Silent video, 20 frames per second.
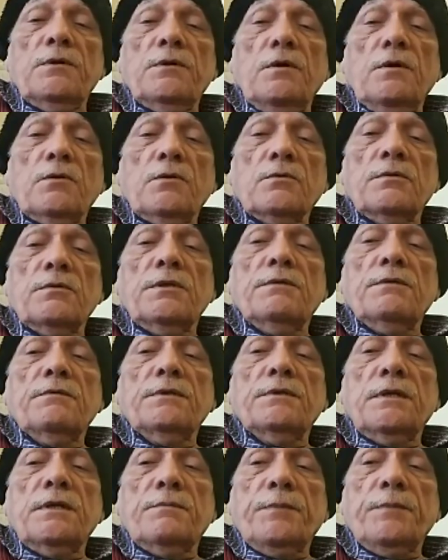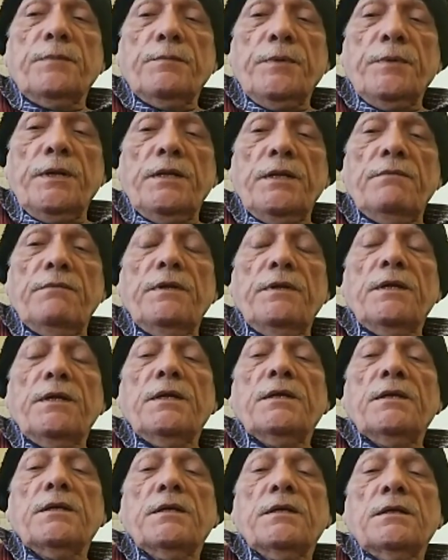not only with the people living
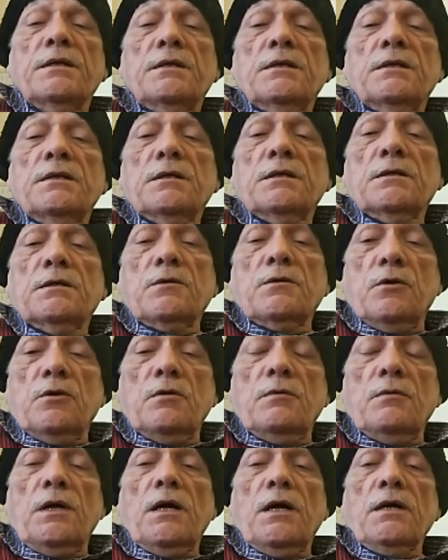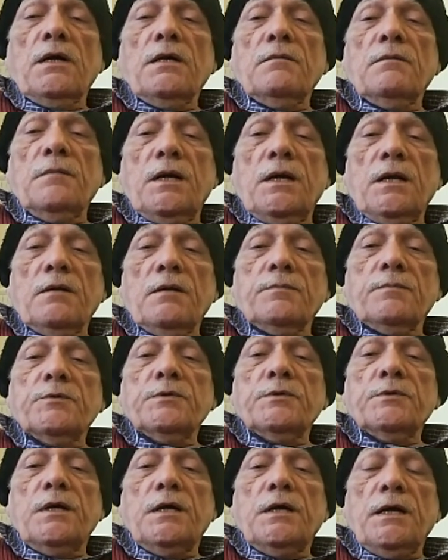in Karol Bagh, in
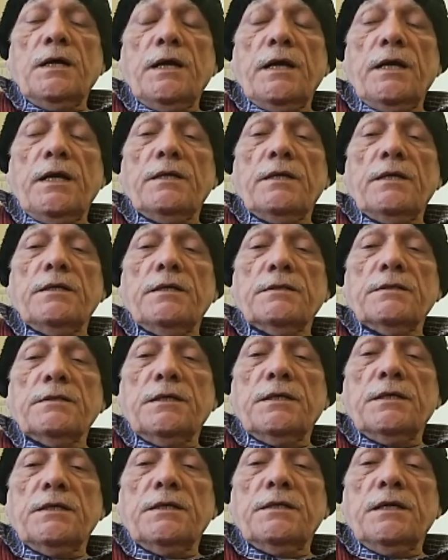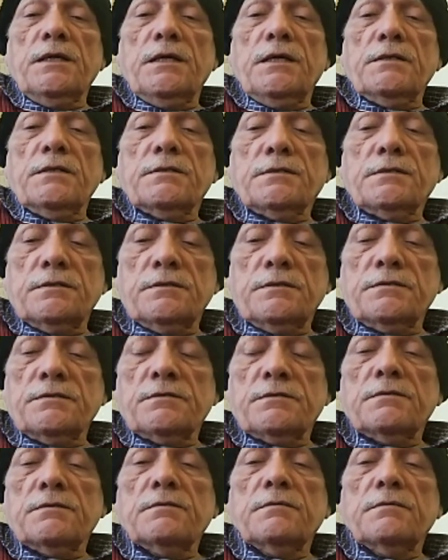Manakpura, and other areas,
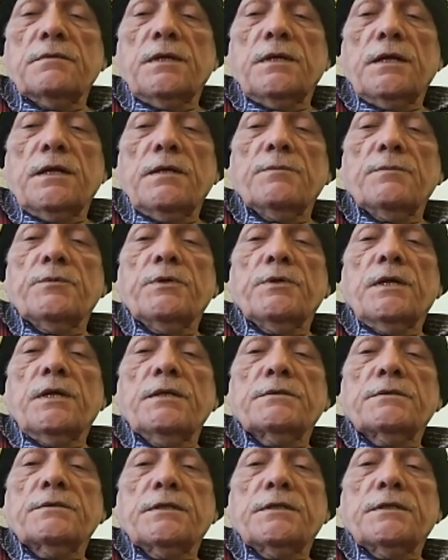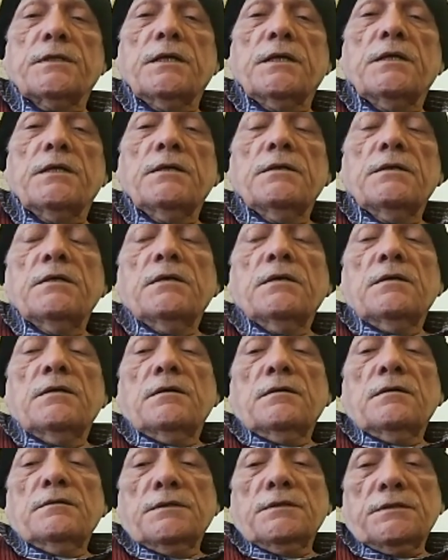Ragatpura, etc.
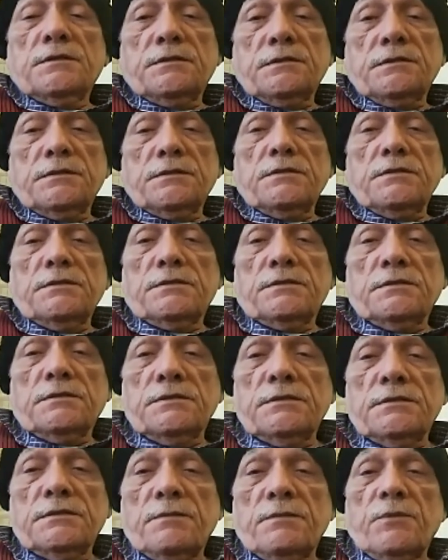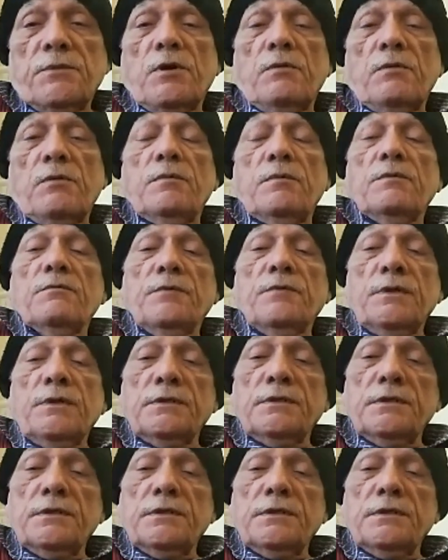This is a problem
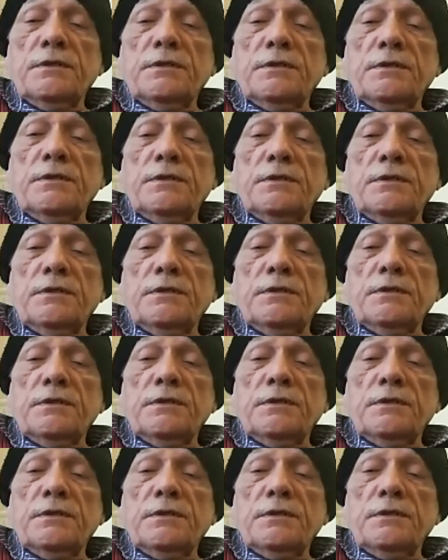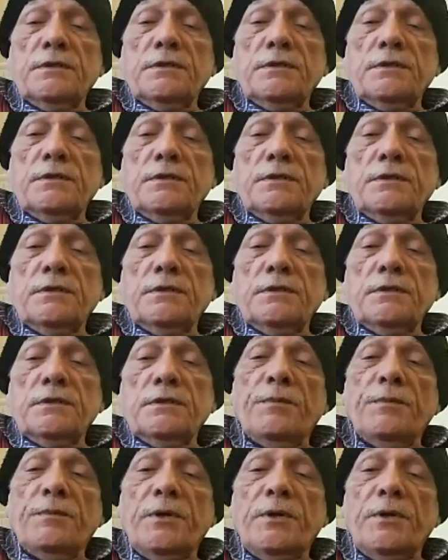with the very highly
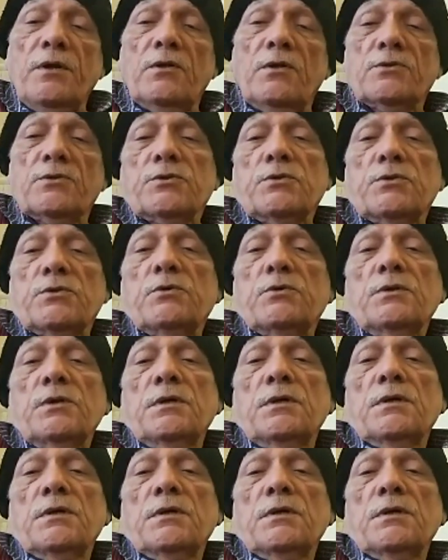qualified people also.